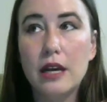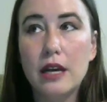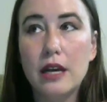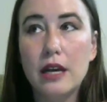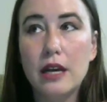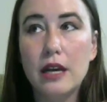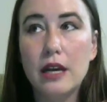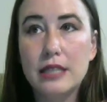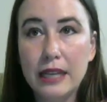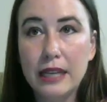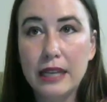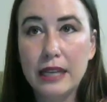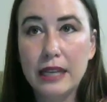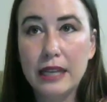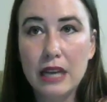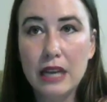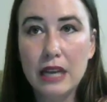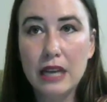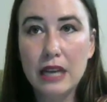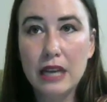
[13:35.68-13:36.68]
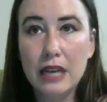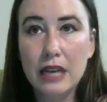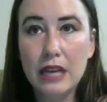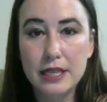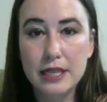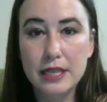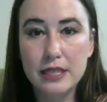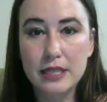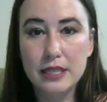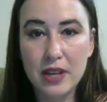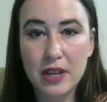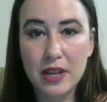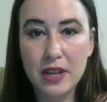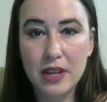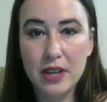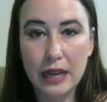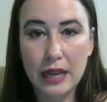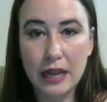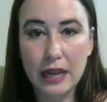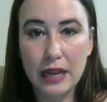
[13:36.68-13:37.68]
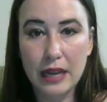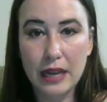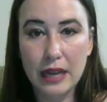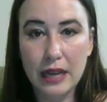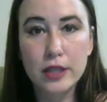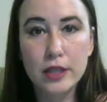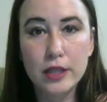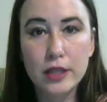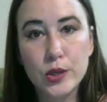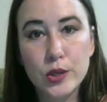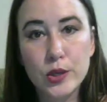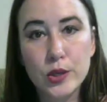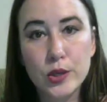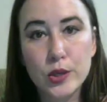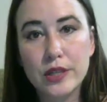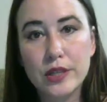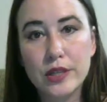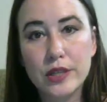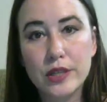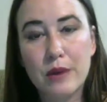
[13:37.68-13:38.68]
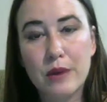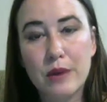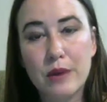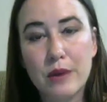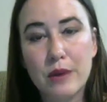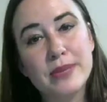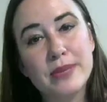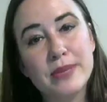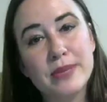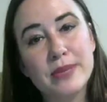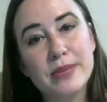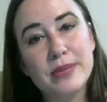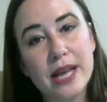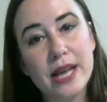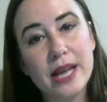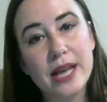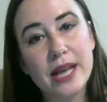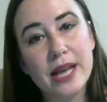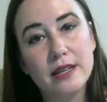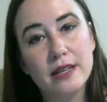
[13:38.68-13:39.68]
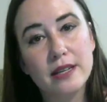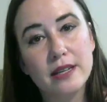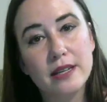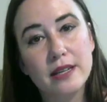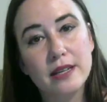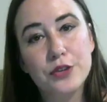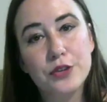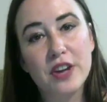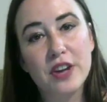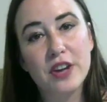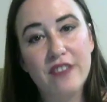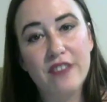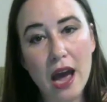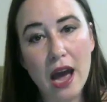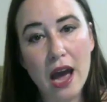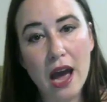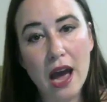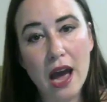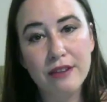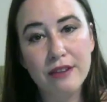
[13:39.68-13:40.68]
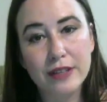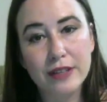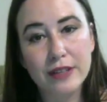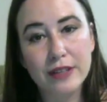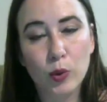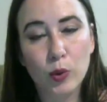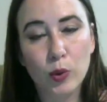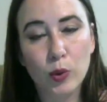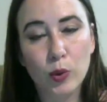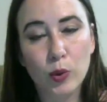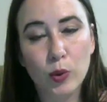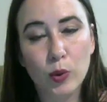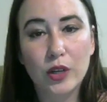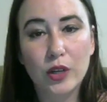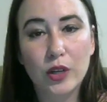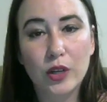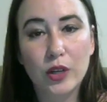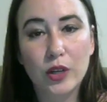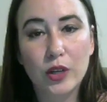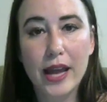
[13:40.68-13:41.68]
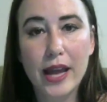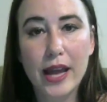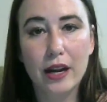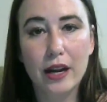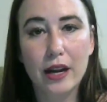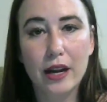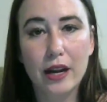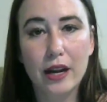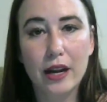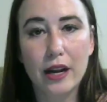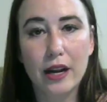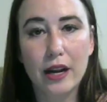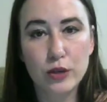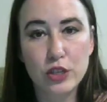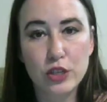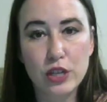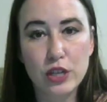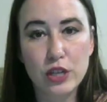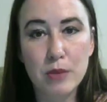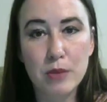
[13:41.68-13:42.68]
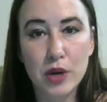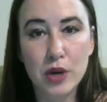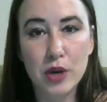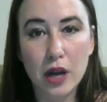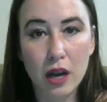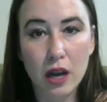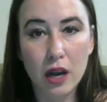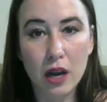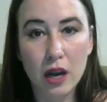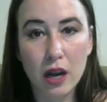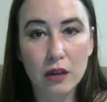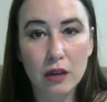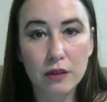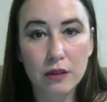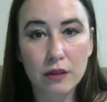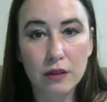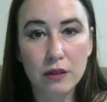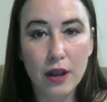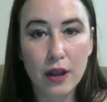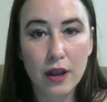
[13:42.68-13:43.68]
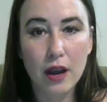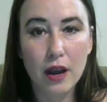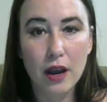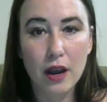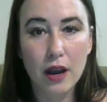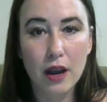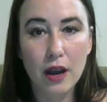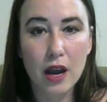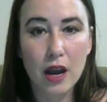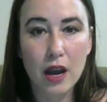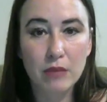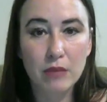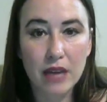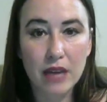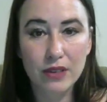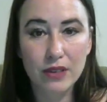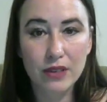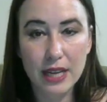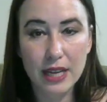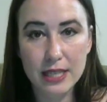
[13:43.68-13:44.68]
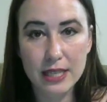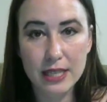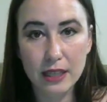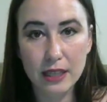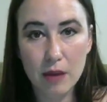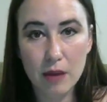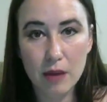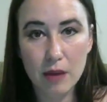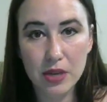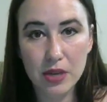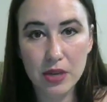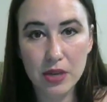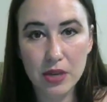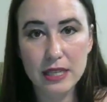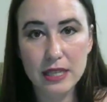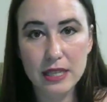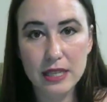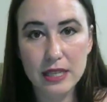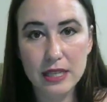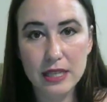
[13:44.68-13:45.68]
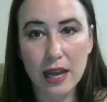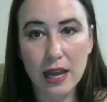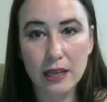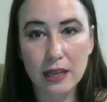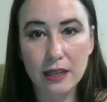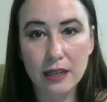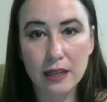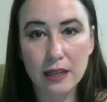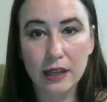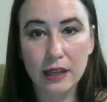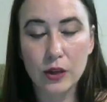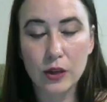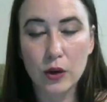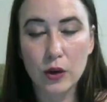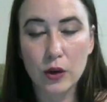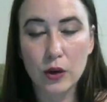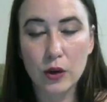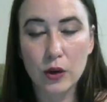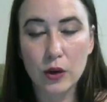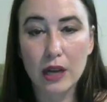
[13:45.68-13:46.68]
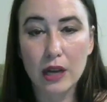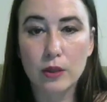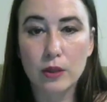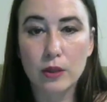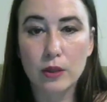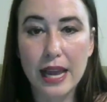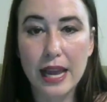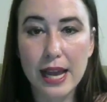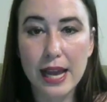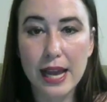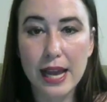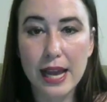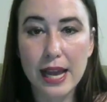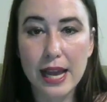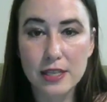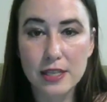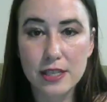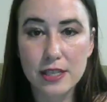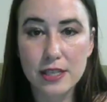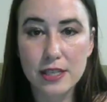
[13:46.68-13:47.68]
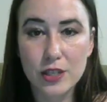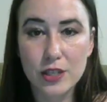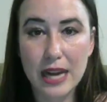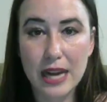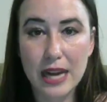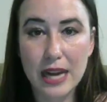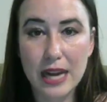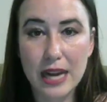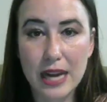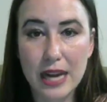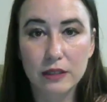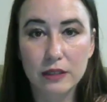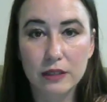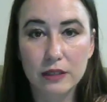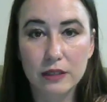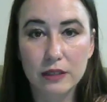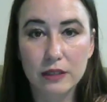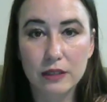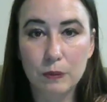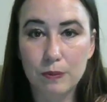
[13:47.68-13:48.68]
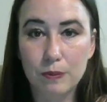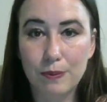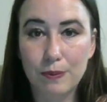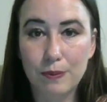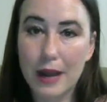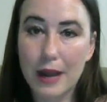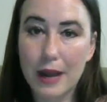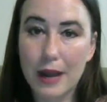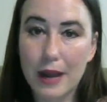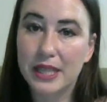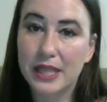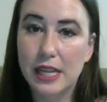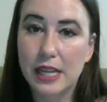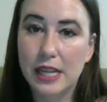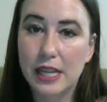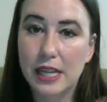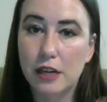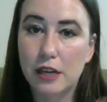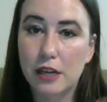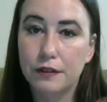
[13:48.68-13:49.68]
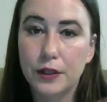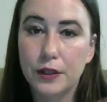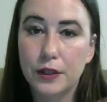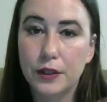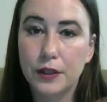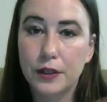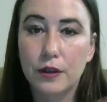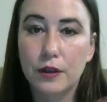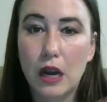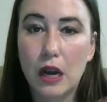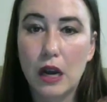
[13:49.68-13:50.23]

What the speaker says: Selling advertising is something like I build social networking websites. So I've explored quite a huge number of advertising companies, and, you know, I've sold ads straight out by myself, you know,